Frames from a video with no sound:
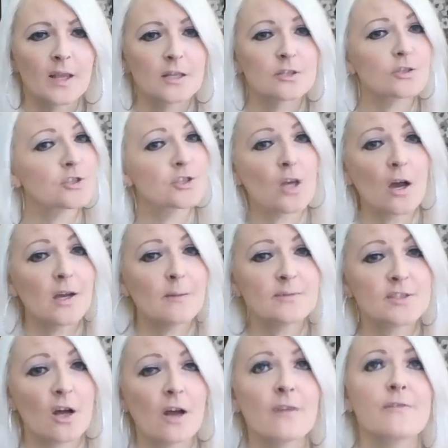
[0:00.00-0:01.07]
There's
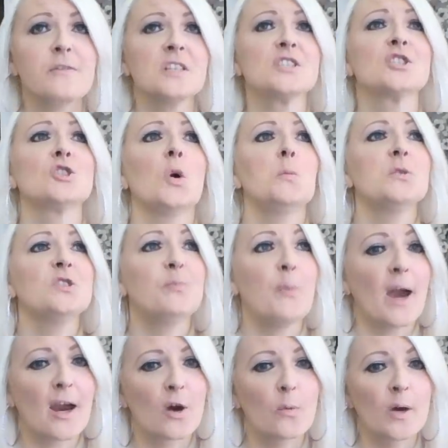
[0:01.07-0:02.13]
times that I felt so much
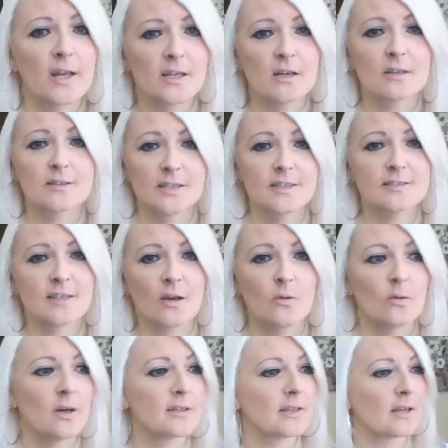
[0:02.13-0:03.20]
better when I got things
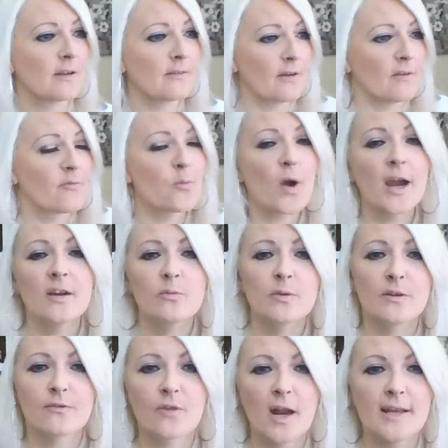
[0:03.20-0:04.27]
out and then I, have prayed
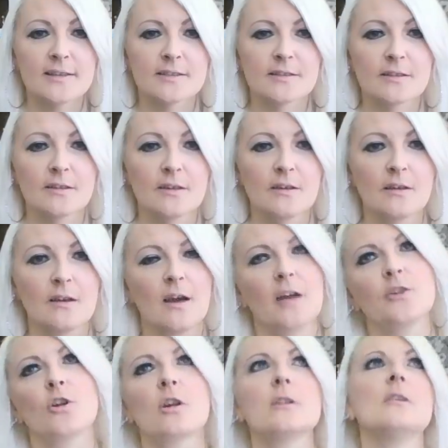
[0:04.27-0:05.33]
with a friend.
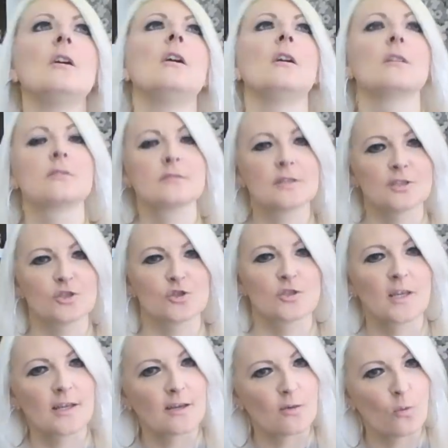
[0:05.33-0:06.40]
And you're like, oh, that's just
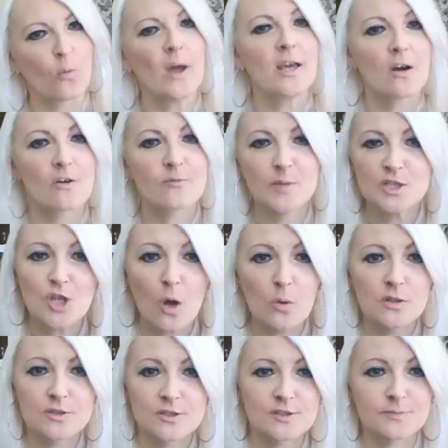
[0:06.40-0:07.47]
like a weight off my
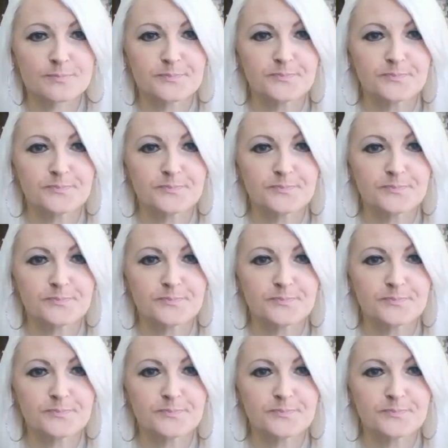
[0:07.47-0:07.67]
shoulders.